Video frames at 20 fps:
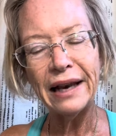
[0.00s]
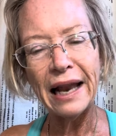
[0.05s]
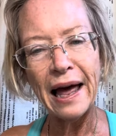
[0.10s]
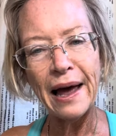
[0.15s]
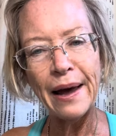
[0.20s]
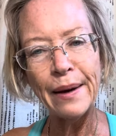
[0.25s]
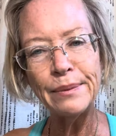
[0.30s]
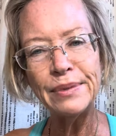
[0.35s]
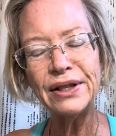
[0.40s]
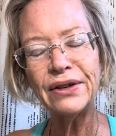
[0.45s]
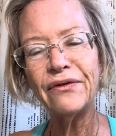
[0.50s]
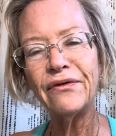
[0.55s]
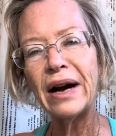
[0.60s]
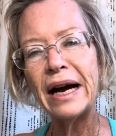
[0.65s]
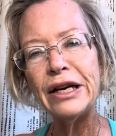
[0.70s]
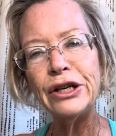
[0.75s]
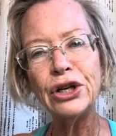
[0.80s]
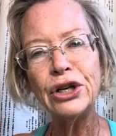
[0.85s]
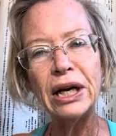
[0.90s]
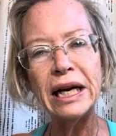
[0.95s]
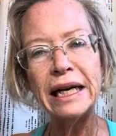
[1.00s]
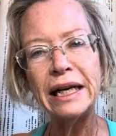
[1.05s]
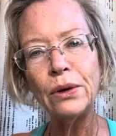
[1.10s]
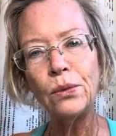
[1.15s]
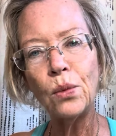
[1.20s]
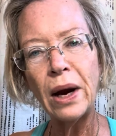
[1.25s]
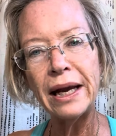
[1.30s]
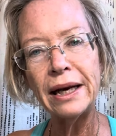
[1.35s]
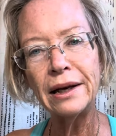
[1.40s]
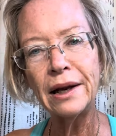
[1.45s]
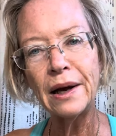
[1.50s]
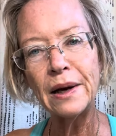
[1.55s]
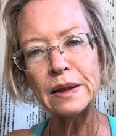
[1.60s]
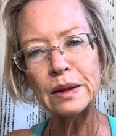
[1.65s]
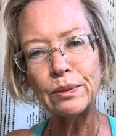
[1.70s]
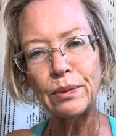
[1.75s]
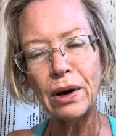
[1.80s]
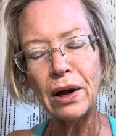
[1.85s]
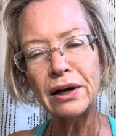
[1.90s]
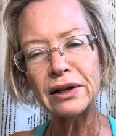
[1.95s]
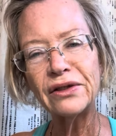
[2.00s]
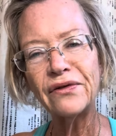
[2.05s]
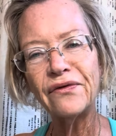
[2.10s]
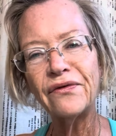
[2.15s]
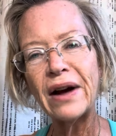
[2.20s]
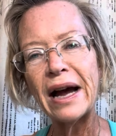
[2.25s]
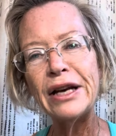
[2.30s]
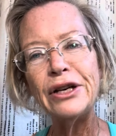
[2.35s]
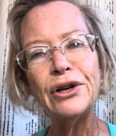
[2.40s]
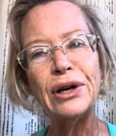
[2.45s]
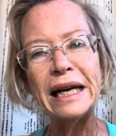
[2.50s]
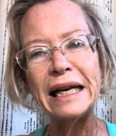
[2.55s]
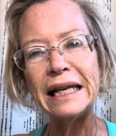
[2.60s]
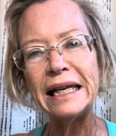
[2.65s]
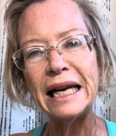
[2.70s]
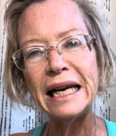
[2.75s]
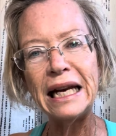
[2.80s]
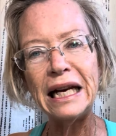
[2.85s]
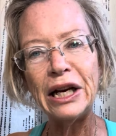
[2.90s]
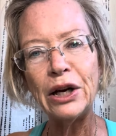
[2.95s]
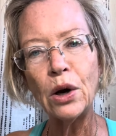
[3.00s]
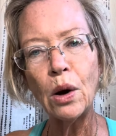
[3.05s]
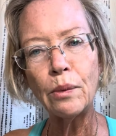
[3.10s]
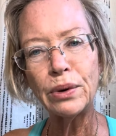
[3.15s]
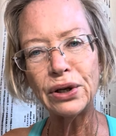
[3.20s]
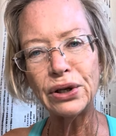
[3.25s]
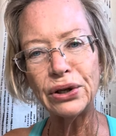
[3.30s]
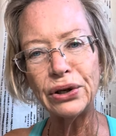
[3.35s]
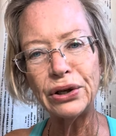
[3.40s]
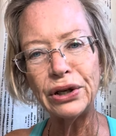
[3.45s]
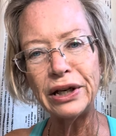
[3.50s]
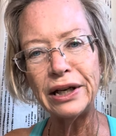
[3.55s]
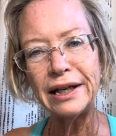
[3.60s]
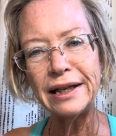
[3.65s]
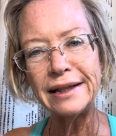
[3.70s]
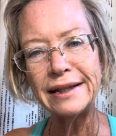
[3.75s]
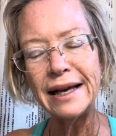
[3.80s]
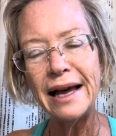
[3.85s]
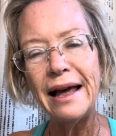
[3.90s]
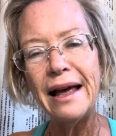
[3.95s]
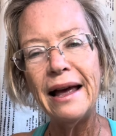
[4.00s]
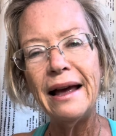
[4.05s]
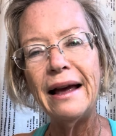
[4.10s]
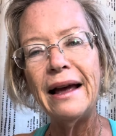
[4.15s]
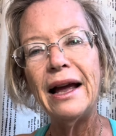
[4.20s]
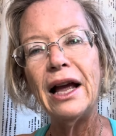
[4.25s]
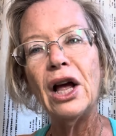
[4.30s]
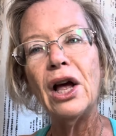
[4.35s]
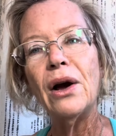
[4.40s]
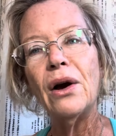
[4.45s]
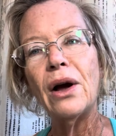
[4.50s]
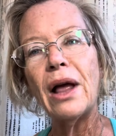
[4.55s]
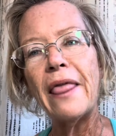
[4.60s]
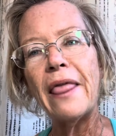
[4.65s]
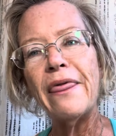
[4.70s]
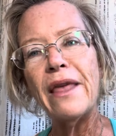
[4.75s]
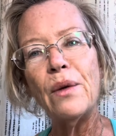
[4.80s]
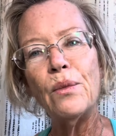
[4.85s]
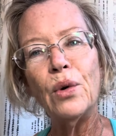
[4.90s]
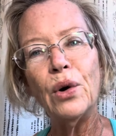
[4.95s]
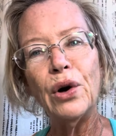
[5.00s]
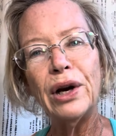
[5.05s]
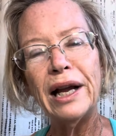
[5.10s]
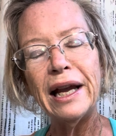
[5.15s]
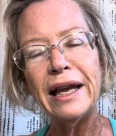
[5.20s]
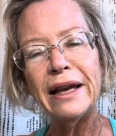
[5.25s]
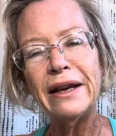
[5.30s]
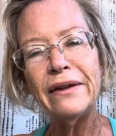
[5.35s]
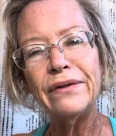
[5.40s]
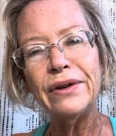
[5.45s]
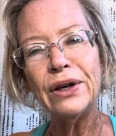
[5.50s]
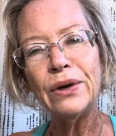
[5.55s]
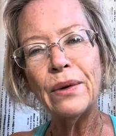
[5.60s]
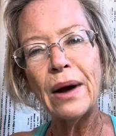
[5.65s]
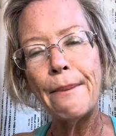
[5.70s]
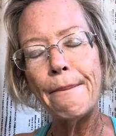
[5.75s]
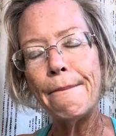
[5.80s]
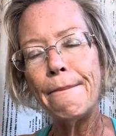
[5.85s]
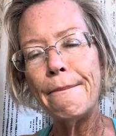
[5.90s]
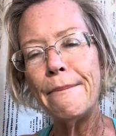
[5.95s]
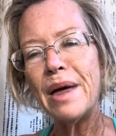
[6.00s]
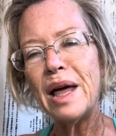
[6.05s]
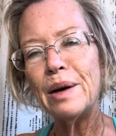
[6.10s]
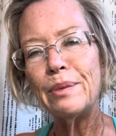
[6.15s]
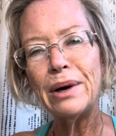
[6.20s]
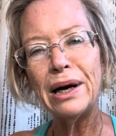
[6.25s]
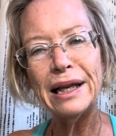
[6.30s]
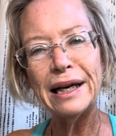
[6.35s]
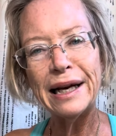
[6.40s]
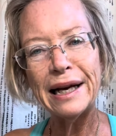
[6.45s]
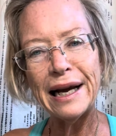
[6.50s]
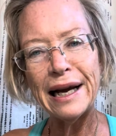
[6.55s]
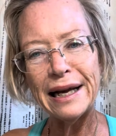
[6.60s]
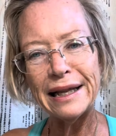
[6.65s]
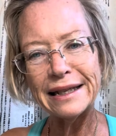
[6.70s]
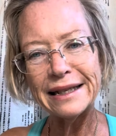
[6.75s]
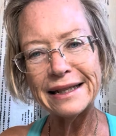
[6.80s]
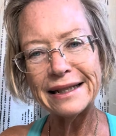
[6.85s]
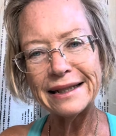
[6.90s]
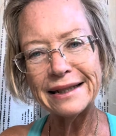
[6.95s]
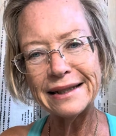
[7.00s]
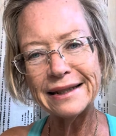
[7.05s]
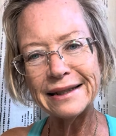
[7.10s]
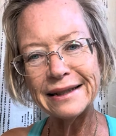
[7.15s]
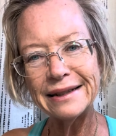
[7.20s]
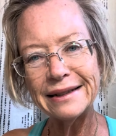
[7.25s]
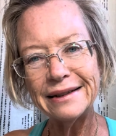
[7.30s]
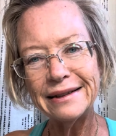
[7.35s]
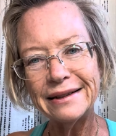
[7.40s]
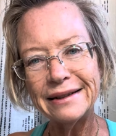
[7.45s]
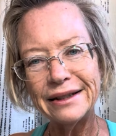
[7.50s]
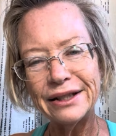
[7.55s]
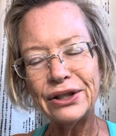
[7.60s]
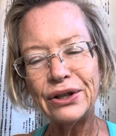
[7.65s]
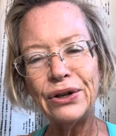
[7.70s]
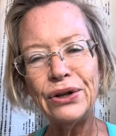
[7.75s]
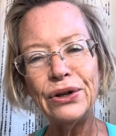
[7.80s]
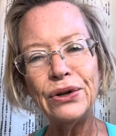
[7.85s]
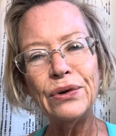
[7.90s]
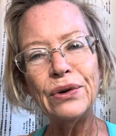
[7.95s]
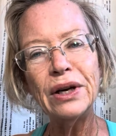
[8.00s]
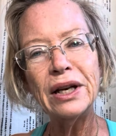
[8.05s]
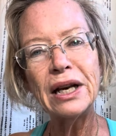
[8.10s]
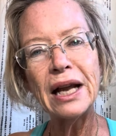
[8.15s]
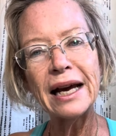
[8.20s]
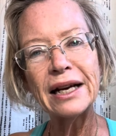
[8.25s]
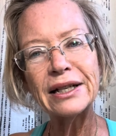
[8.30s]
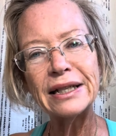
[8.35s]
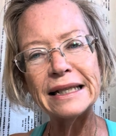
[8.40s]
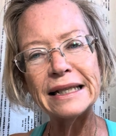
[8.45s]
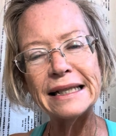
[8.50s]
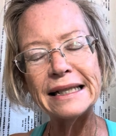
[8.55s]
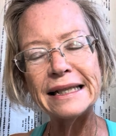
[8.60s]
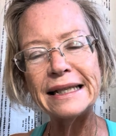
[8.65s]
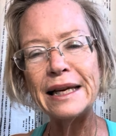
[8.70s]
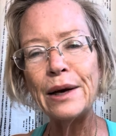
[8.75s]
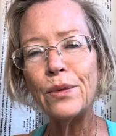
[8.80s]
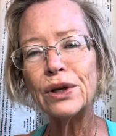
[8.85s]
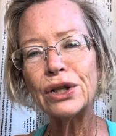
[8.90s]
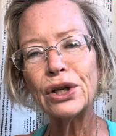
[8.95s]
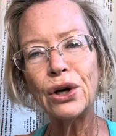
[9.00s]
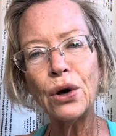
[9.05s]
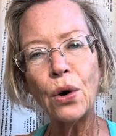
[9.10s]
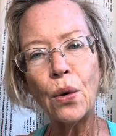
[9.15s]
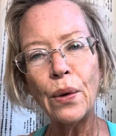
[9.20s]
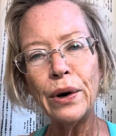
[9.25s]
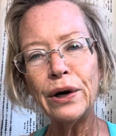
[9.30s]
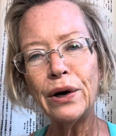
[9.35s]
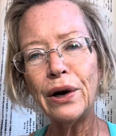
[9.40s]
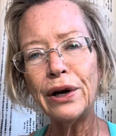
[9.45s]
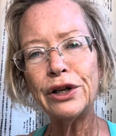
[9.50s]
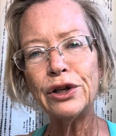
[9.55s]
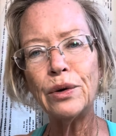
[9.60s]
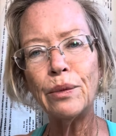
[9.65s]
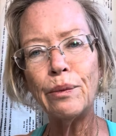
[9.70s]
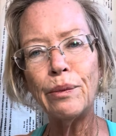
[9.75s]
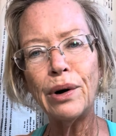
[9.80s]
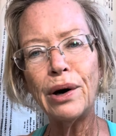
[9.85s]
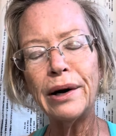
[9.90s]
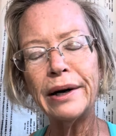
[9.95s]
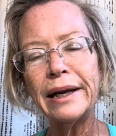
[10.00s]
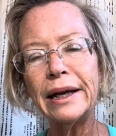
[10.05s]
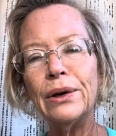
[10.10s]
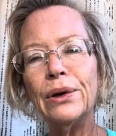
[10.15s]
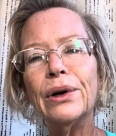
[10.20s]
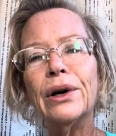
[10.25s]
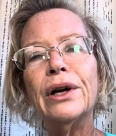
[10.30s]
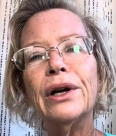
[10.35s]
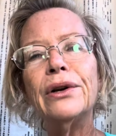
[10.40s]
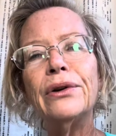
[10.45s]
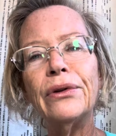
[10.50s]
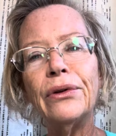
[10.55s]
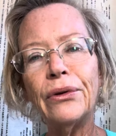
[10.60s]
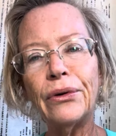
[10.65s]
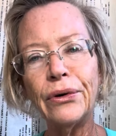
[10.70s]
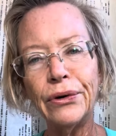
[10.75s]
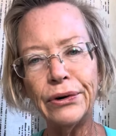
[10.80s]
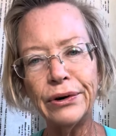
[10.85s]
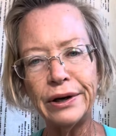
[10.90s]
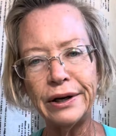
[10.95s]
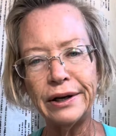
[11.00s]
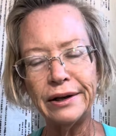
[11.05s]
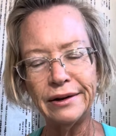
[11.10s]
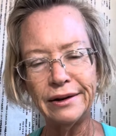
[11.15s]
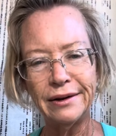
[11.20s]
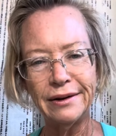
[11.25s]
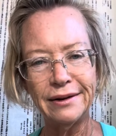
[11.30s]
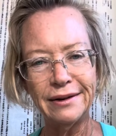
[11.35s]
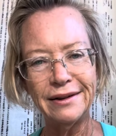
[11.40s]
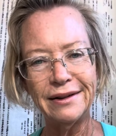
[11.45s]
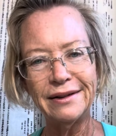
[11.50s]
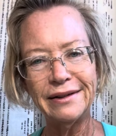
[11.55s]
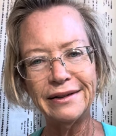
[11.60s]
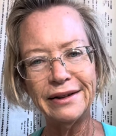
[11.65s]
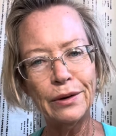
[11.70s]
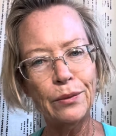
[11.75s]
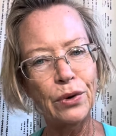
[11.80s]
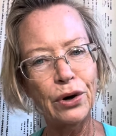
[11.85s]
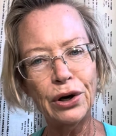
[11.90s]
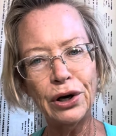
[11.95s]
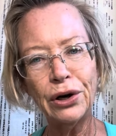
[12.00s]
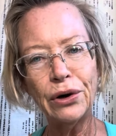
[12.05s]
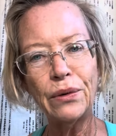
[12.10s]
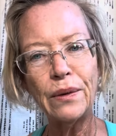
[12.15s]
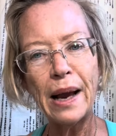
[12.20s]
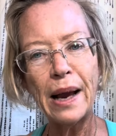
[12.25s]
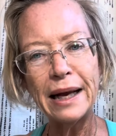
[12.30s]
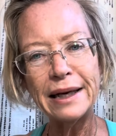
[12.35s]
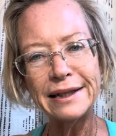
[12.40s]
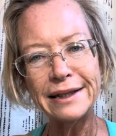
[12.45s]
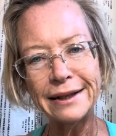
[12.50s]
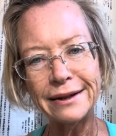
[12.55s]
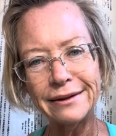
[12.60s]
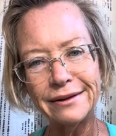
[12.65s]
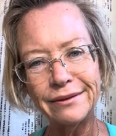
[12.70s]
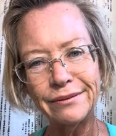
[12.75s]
labs, find your hidden weight loss blocks, find your hidden healing opportunities. And then we're going to give you a metabolic analysis so you can actually see what's going on in your body. Look under the hood. Then we're going to correct it.